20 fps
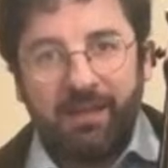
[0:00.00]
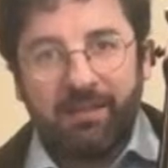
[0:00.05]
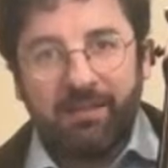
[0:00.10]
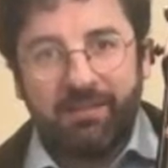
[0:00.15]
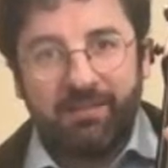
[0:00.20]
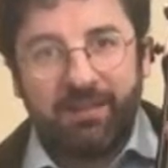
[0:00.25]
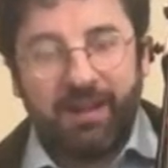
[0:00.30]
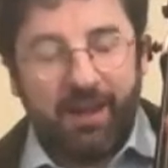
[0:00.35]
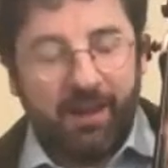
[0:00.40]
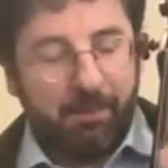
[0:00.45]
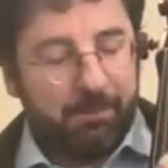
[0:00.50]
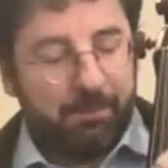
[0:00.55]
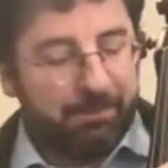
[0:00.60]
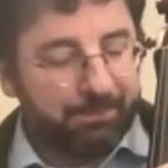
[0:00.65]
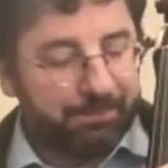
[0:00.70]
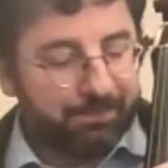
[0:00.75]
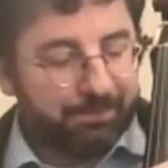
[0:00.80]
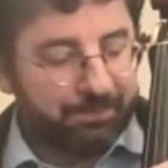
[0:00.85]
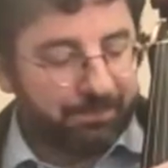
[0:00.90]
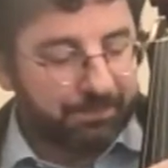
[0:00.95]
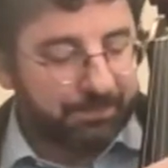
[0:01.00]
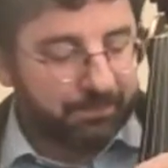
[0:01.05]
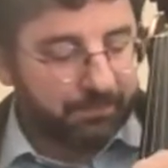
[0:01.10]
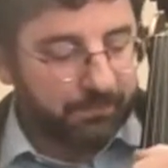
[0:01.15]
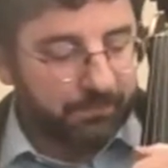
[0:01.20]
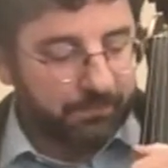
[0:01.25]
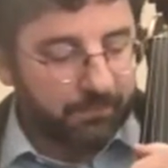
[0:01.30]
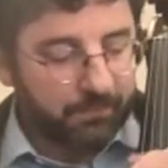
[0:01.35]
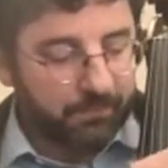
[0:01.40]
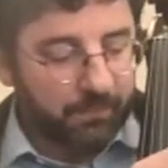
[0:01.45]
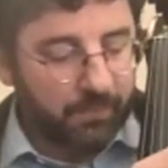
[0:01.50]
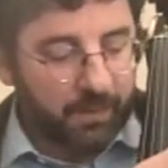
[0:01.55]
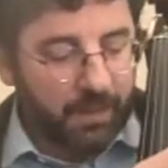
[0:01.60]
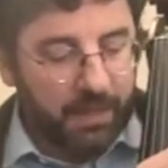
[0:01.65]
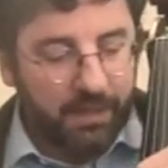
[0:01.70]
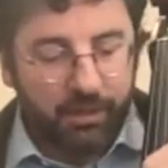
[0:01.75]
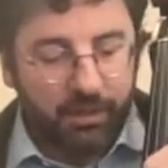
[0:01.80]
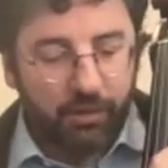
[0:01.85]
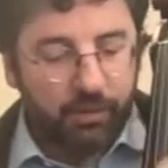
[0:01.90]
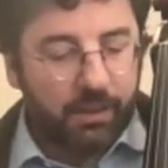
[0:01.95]
step.
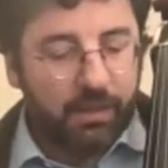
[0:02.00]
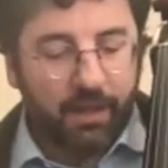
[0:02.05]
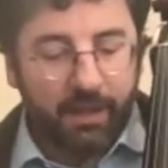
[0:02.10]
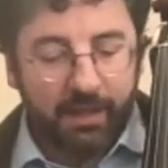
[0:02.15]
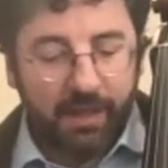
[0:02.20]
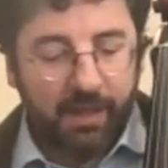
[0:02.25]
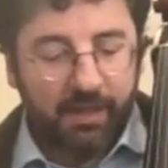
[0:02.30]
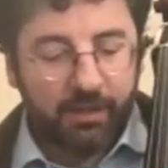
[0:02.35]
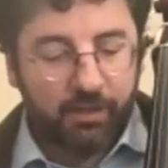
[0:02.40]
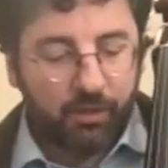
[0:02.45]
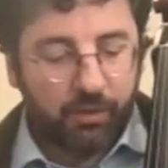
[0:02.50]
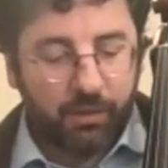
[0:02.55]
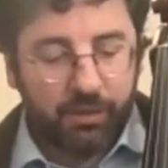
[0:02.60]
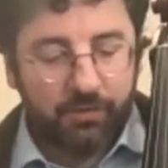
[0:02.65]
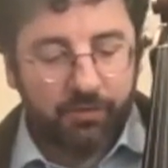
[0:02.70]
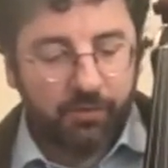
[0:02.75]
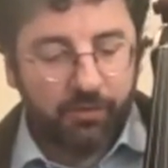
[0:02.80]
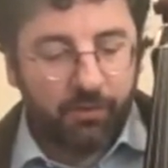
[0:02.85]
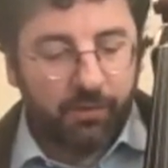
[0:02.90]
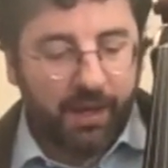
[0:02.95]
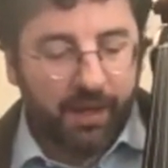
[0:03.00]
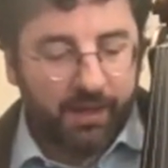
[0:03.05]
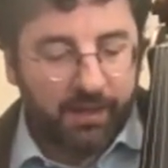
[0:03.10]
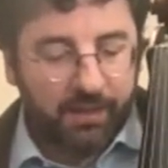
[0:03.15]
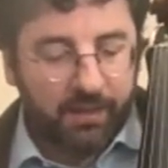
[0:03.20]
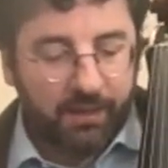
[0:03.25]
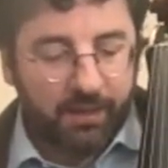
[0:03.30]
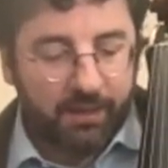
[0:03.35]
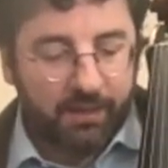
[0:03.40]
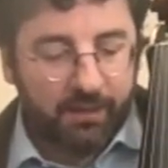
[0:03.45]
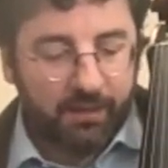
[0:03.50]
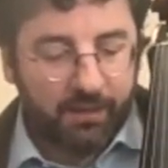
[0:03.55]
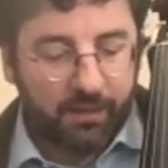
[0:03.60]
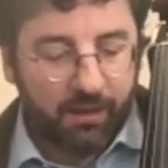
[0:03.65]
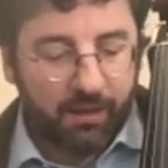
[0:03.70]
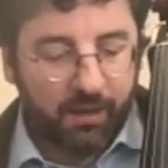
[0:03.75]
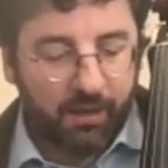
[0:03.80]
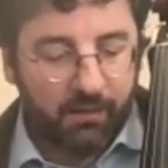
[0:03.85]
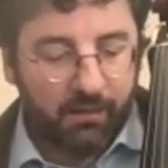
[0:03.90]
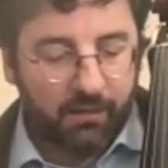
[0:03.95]
And you could do that
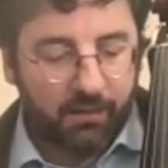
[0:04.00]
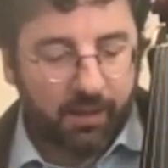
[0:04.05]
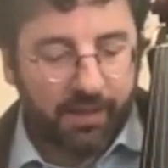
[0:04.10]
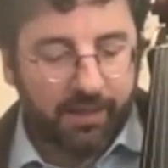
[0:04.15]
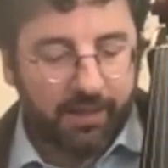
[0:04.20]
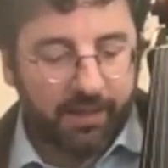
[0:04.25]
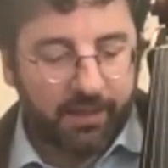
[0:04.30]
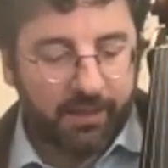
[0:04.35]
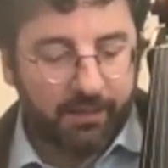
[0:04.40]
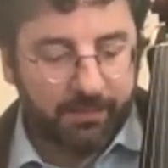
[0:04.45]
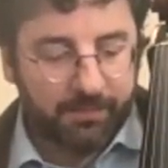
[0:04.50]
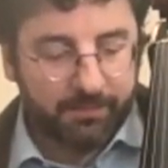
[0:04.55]
like